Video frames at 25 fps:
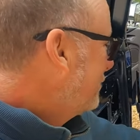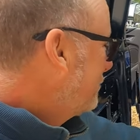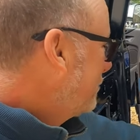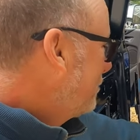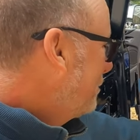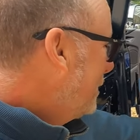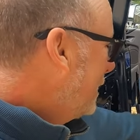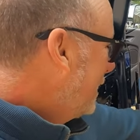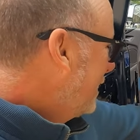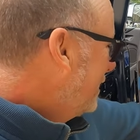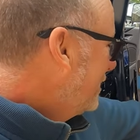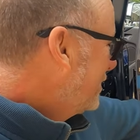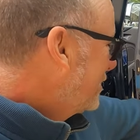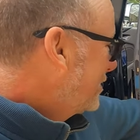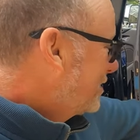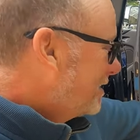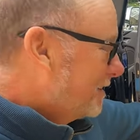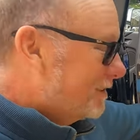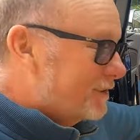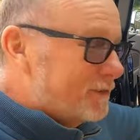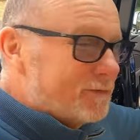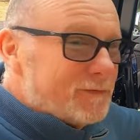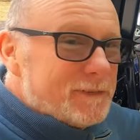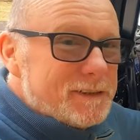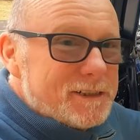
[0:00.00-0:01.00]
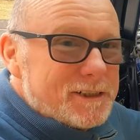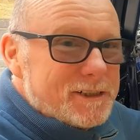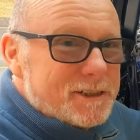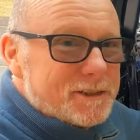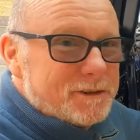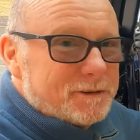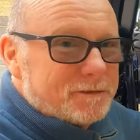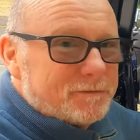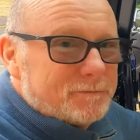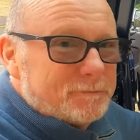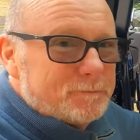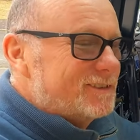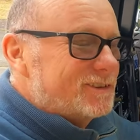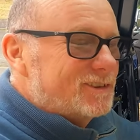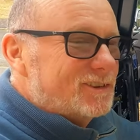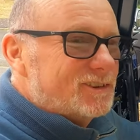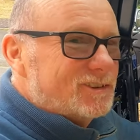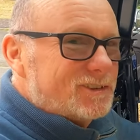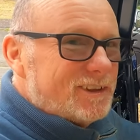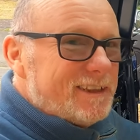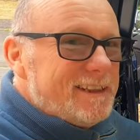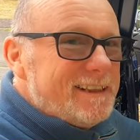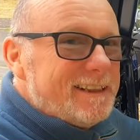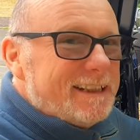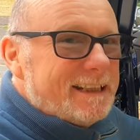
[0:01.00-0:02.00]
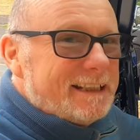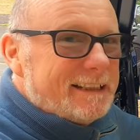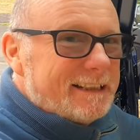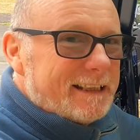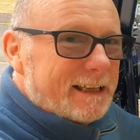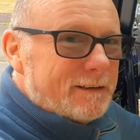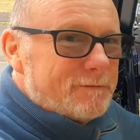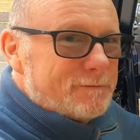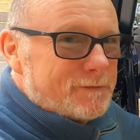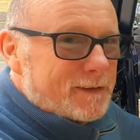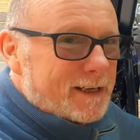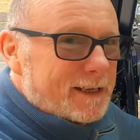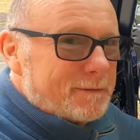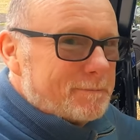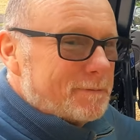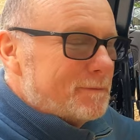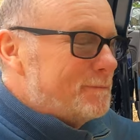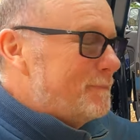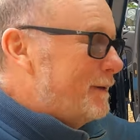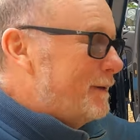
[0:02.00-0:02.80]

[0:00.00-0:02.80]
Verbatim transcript: and Becky's just finishing off sealing that vapor